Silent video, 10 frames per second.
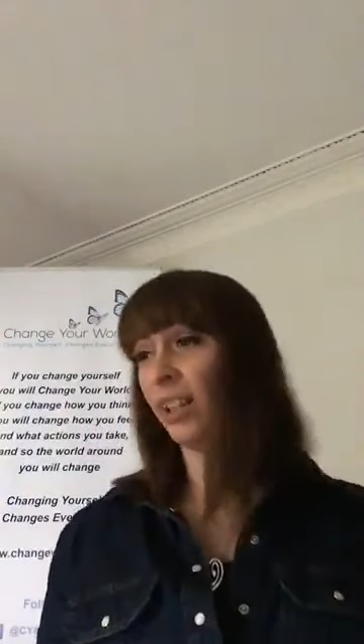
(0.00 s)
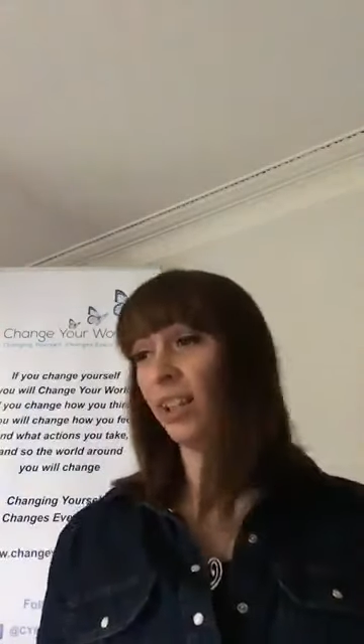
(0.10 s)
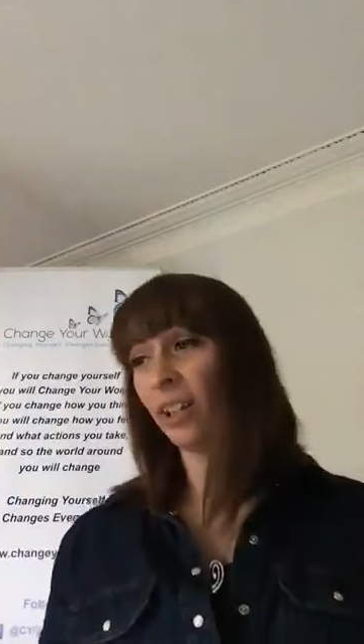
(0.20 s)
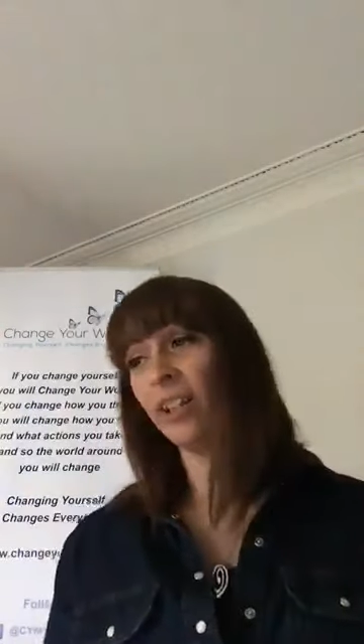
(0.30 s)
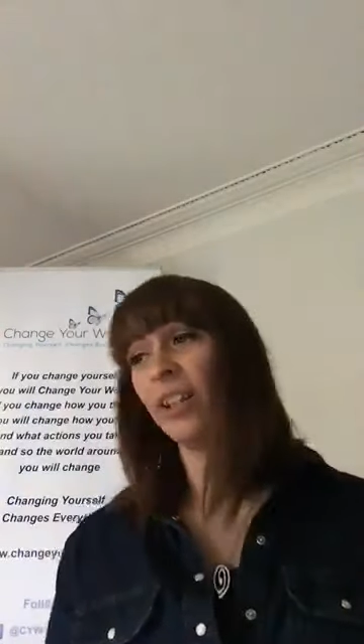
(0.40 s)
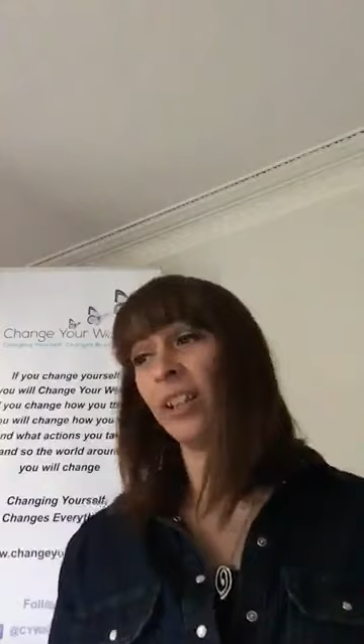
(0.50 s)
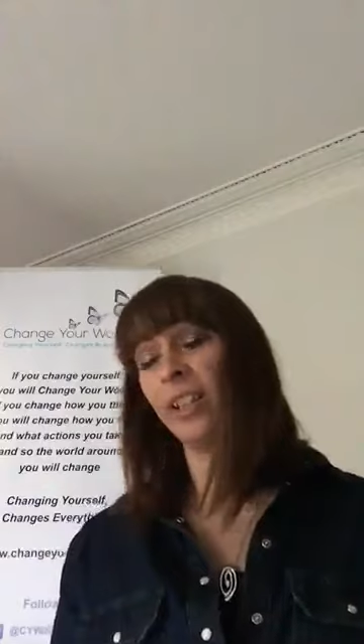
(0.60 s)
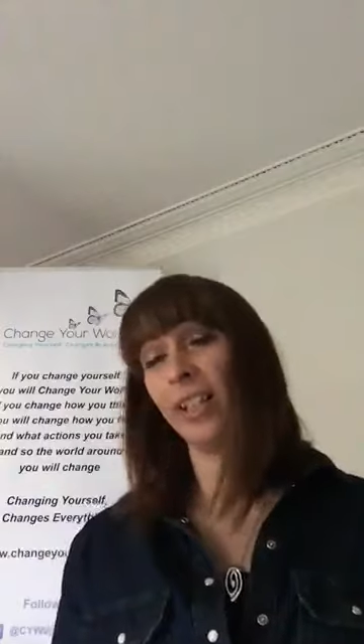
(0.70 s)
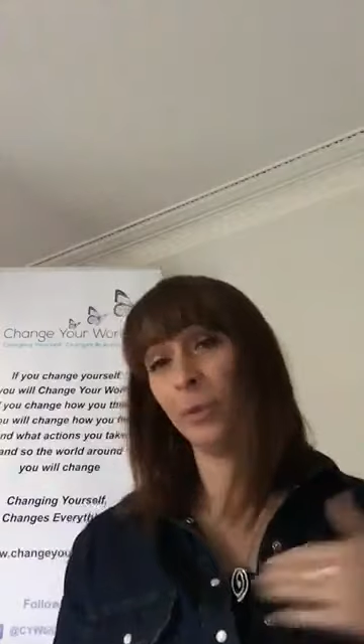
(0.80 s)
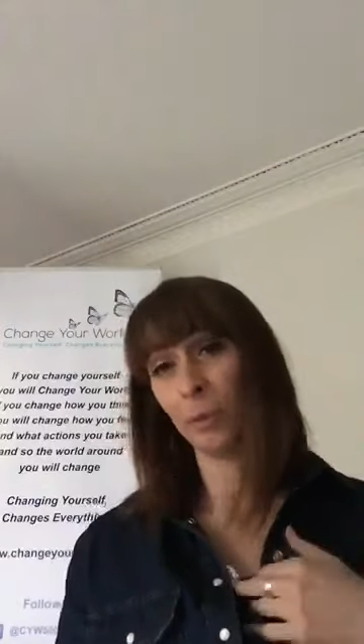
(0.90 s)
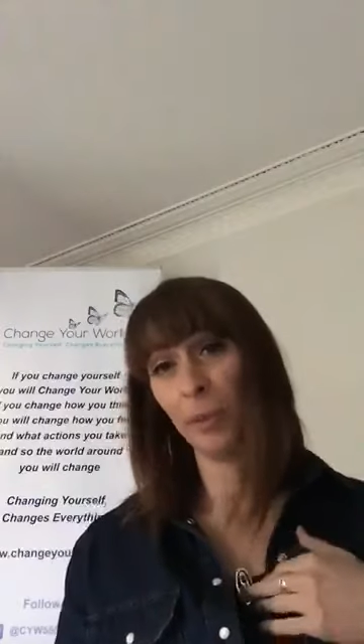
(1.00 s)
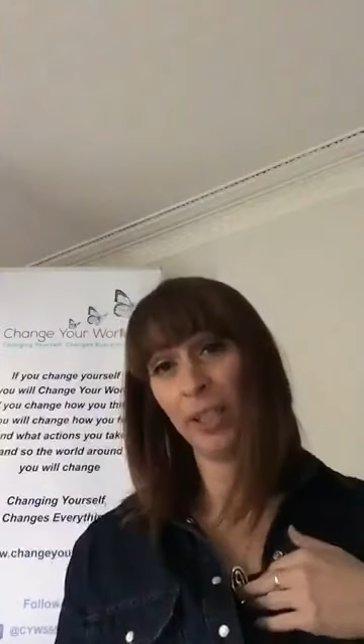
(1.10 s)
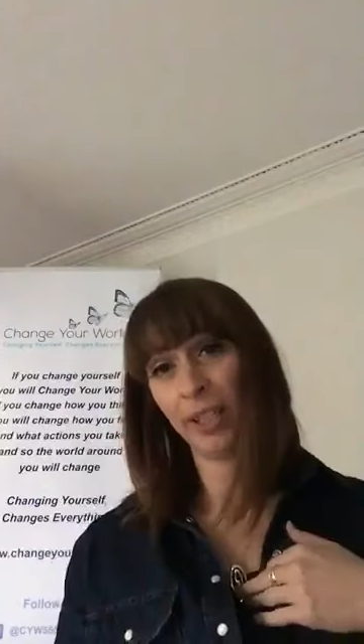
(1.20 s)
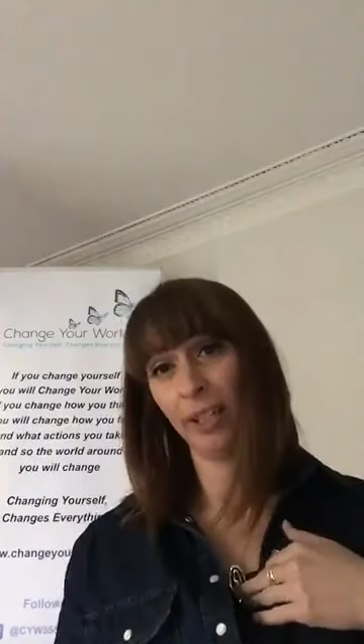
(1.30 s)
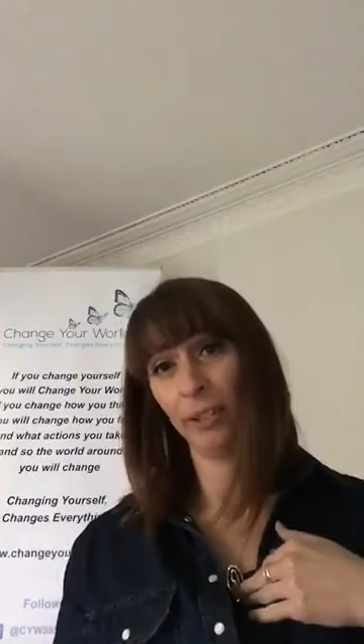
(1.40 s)
the other thing that keeps
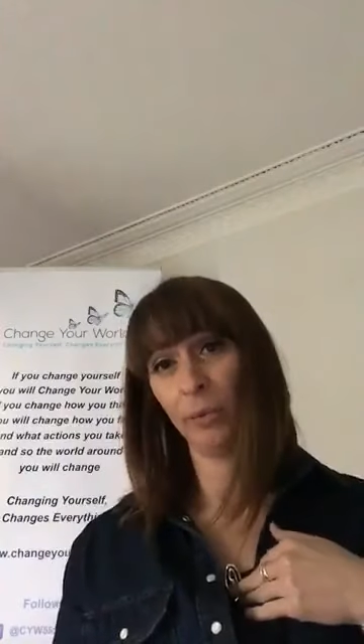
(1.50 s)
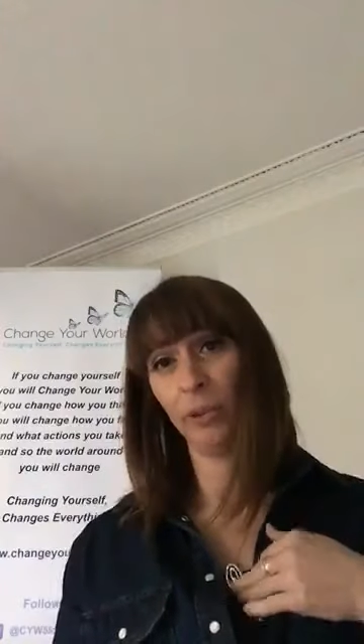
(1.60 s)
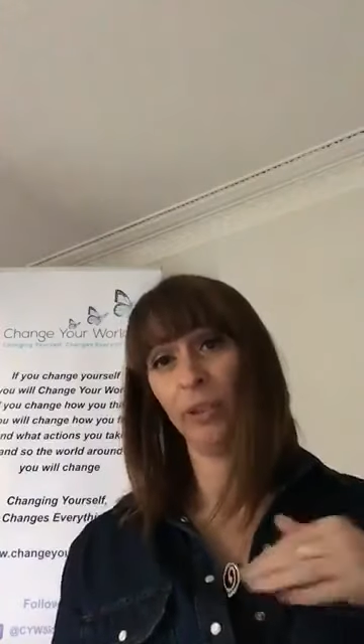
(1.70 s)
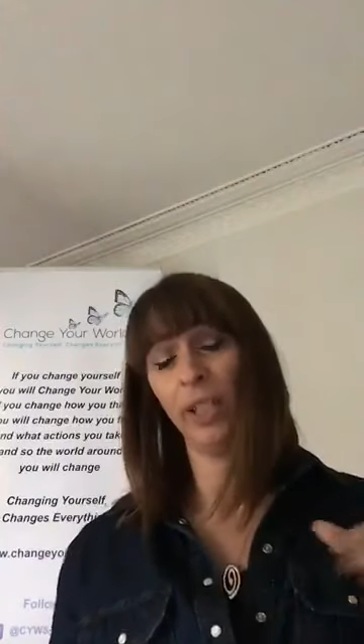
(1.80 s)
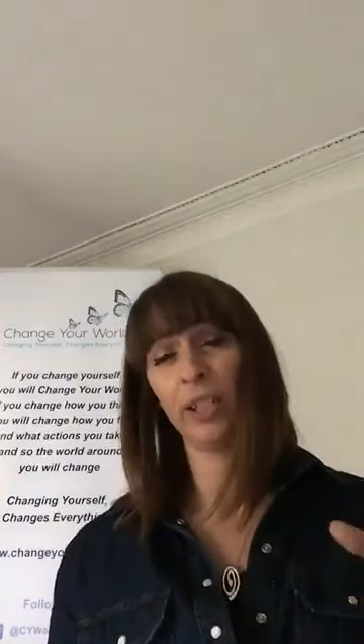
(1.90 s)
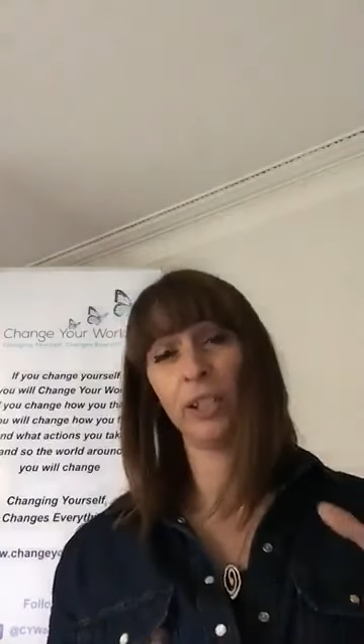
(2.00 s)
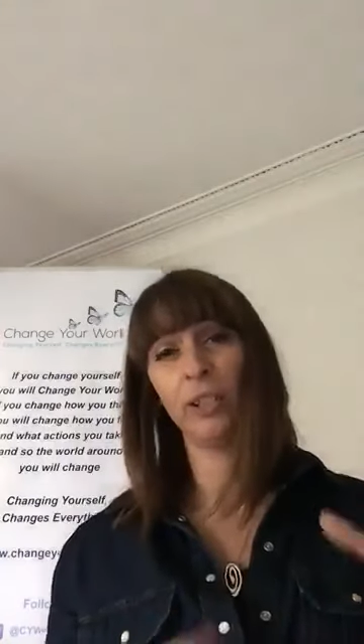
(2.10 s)
me accountable is